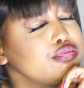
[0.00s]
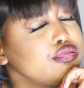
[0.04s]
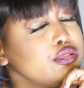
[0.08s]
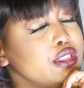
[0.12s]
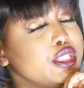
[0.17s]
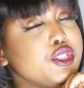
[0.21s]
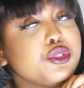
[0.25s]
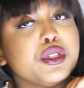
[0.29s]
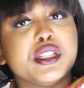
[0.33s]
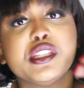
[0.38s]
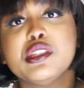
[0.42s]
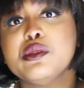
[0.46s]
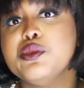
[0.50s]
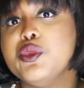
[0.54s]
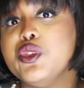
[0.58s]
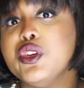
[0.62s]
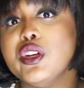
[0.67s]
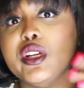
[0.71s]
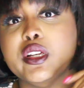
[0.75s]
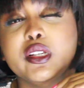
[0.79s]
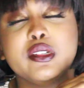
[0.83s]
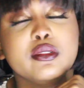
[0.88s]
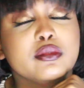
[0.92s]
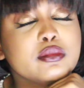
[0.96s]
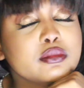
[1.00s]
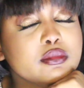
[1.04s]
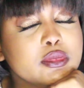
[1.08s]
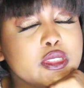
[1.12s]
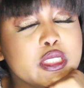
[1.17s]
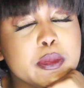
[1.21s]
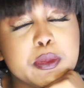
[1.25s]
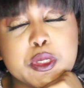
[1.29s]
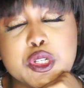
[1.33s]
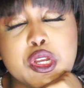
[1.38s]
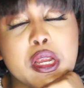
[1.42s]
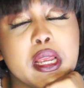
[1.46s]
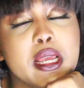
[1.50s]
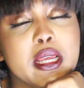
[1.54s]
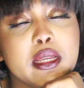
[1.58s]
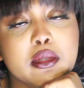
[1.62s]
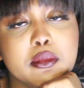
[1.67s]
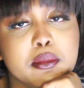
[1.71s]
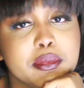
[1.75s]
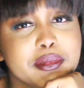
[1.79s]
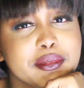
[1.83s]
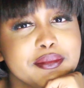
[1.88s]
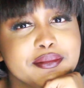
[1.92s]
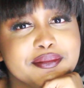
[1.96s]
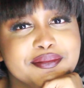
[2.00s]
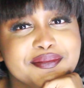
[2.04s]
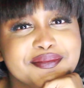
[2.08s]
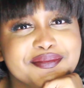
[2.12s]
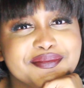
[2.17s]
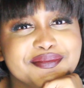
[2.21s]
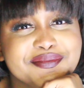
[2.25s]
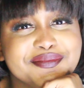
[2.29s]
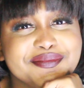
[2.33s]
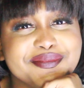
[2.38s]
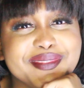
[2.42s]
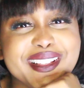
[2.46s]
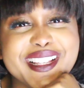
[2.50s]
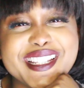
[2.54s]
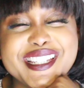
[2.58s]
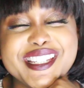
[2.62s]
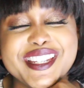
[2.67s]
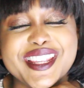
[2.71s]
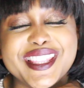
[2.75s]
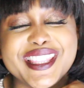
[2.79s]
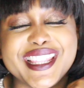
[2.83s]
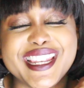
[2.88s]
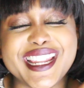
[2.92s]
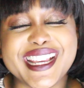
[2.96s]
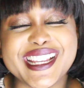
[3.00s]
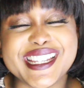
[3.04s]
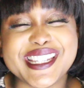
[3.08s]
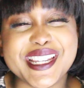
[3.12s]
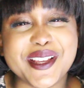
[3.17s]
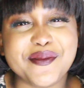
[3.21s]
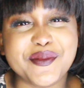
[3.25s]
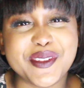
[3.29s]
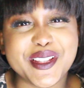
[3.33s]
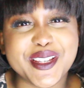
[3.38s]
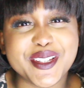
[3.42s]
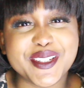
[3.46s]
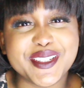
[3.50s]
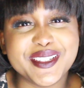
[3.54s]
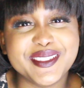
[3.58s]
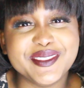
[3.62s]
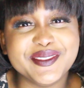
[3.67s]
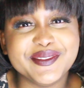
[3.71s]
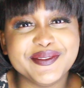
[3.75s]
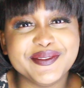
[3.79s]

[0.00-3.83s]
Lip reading: Enjoy some more. Subscribe. I'll see you in the next upload.